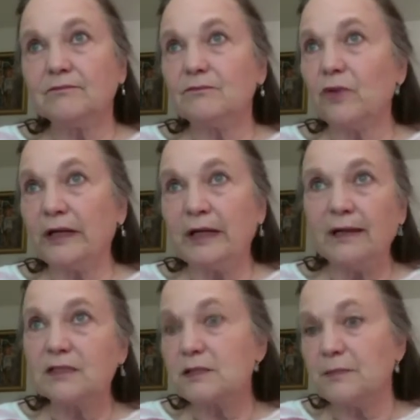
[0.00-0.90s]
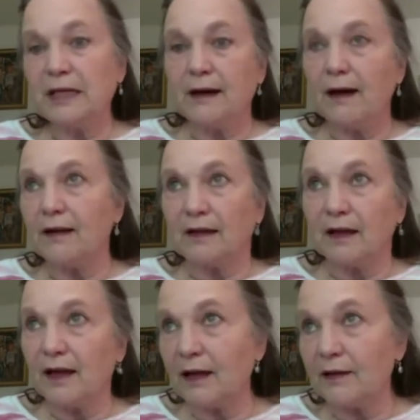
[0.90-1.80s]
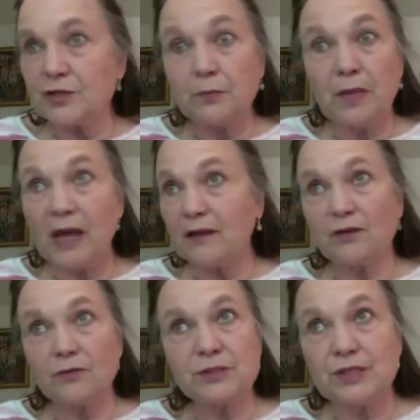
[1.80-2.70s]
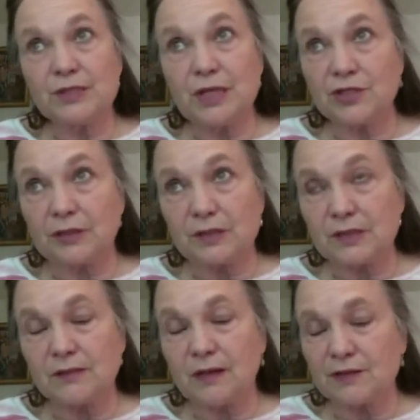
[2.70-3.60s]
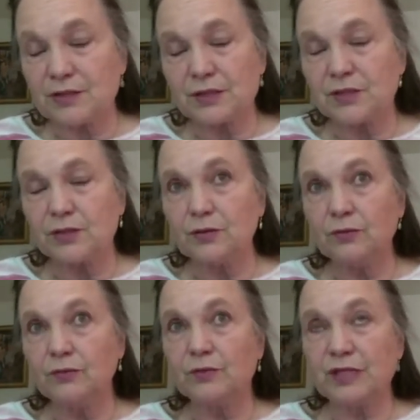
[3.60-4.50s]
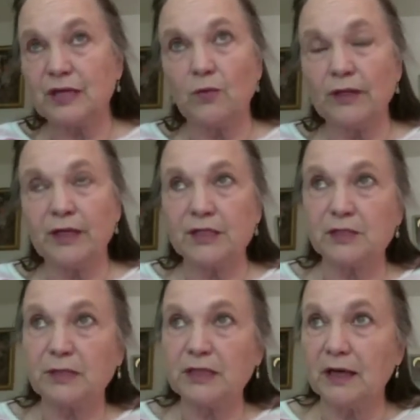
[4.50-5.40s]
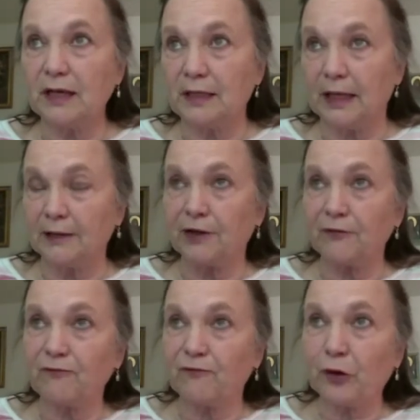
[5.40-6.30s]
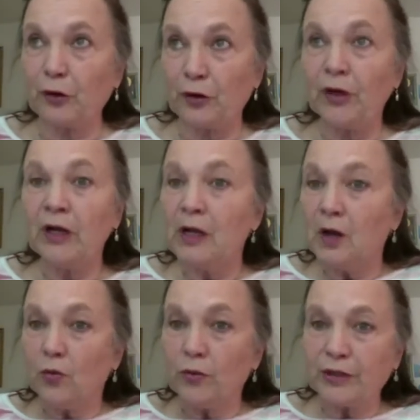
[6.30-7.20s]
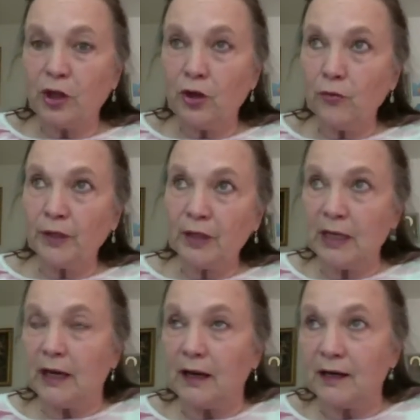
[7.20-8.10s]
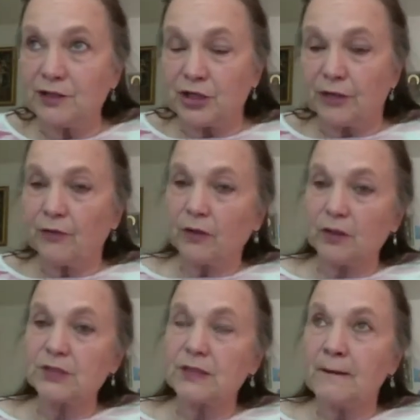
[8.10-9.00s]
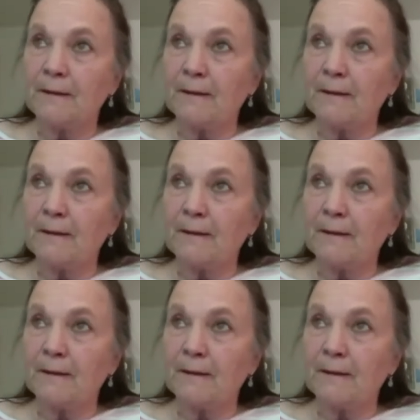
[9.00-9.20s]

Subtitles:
what needs to be done and to make those decisions, not just to see what needs to be done and then confer with human generals,